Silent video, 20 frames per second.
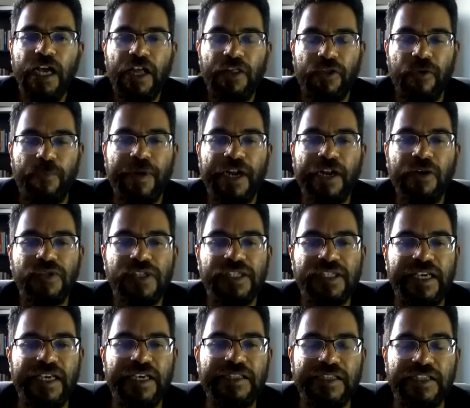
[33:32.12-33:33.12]
the
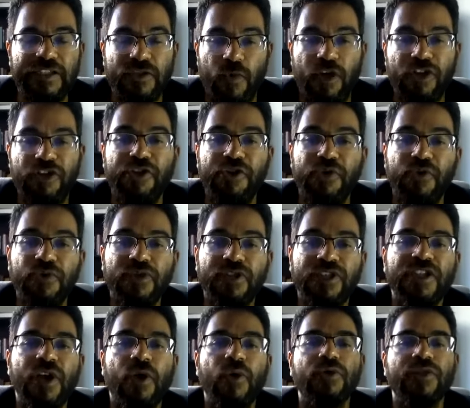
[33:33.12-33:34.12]
proceeds is what you
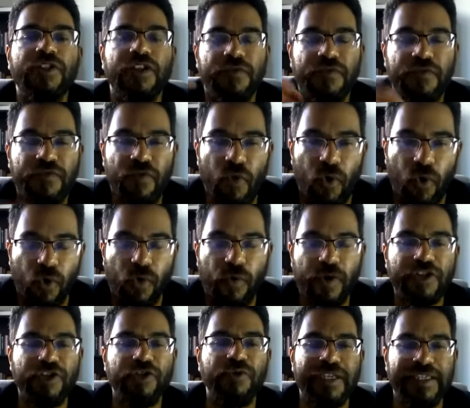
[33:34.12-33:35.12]
sold it for,
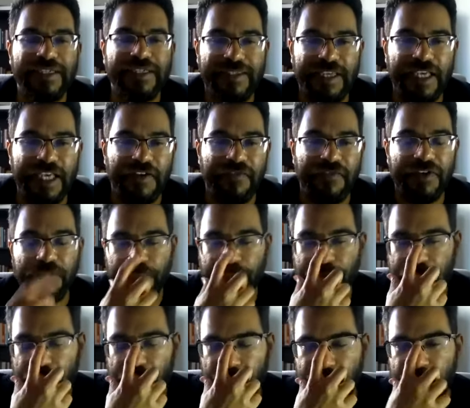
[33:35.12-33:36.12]
what you received.
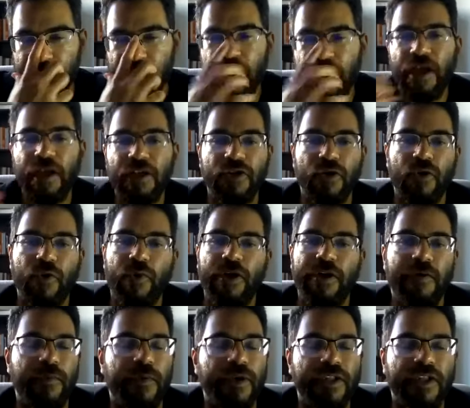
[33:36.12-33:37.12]
Okay,
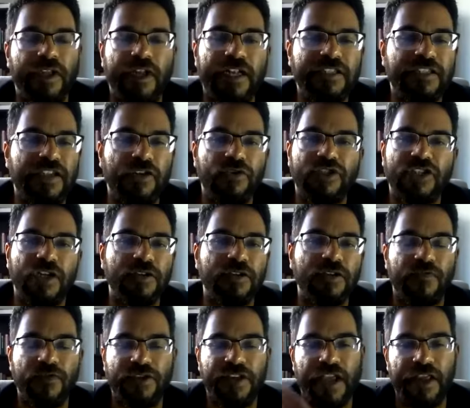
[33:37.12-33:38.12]
so let's say you sold
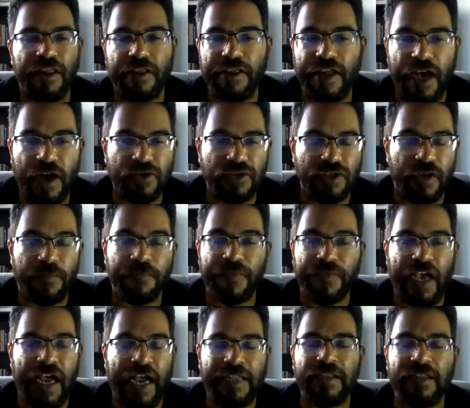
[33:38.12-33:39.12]
it for
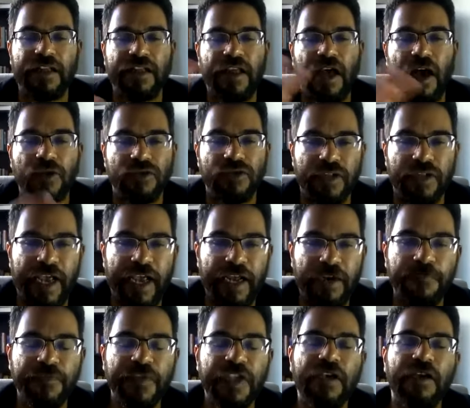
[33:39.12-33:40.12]
100,000
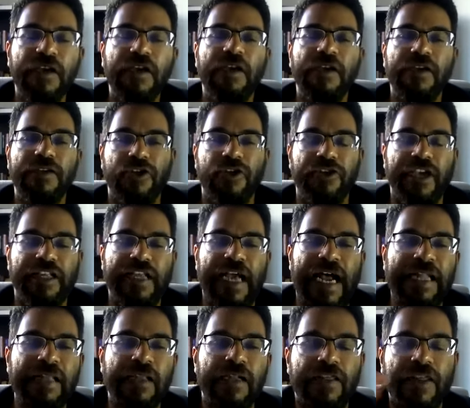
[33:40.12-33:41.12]
Rand. So you get
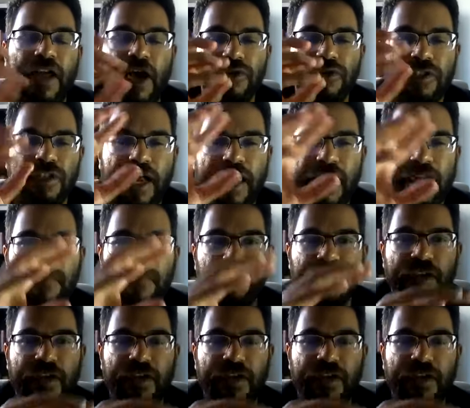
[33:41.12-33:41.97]
100,000 Rand,